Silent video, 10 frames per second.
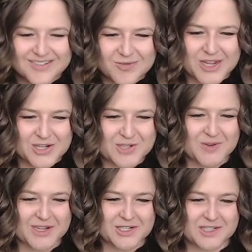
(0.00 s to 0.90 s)
Wish,
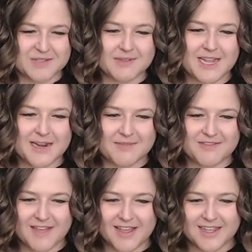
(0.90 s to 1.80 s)
wish, spaghetti
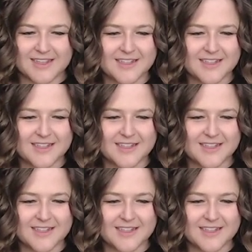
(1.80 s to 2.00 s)
buffet.